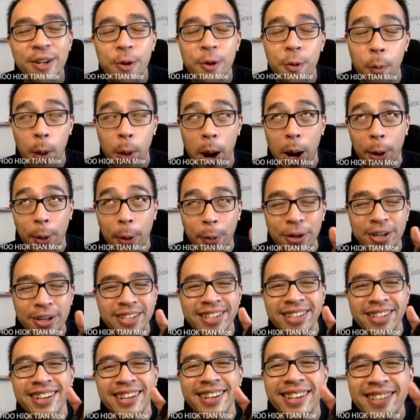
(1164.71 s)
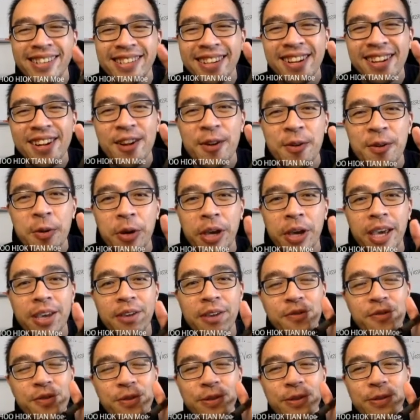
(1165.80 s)
Wow. Okay,
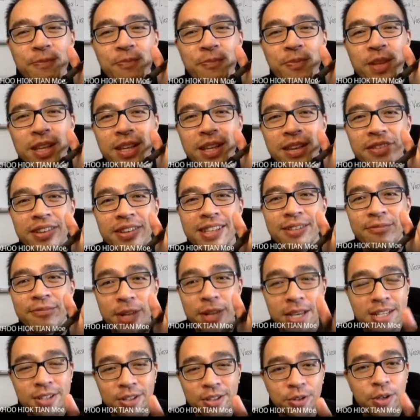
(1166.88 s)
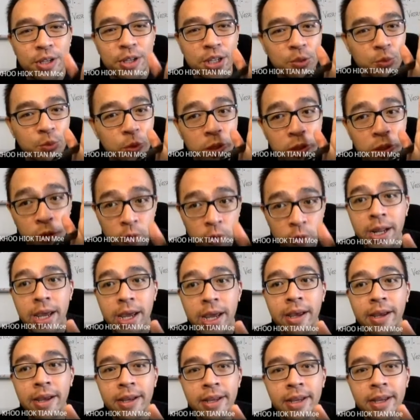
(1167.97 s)
if you give it a place to go, it will go
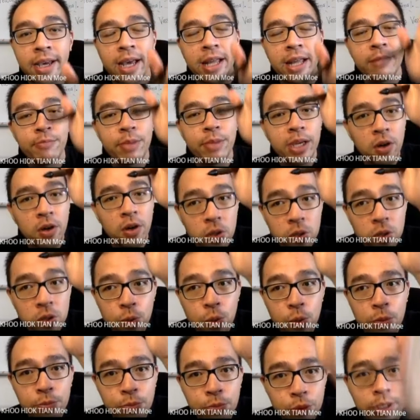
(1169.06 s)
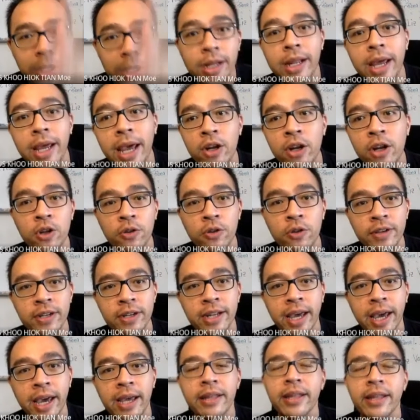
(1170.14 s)
there. And because we put an anode over
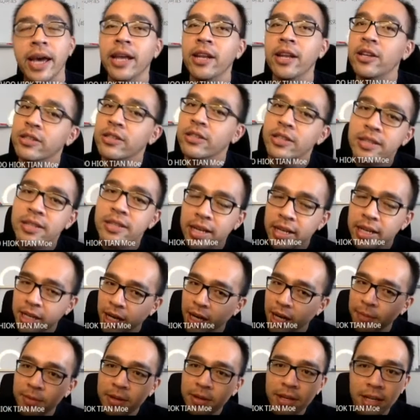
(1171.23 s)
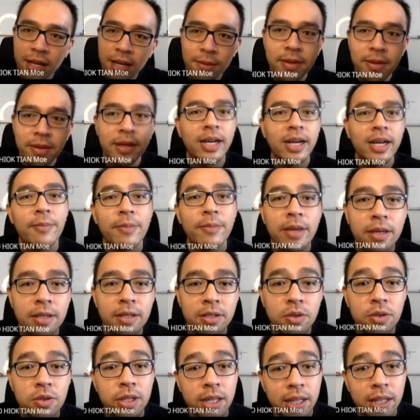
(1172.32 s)
there, the anode is going to say, come here, come here, come here.
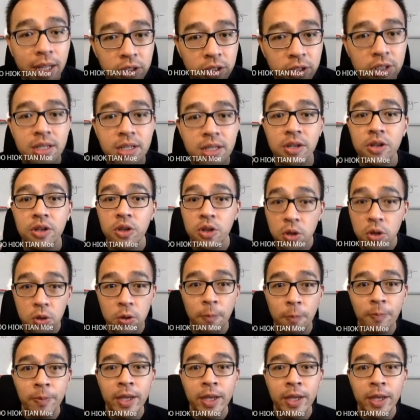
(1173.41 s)
So the electrons are going to go.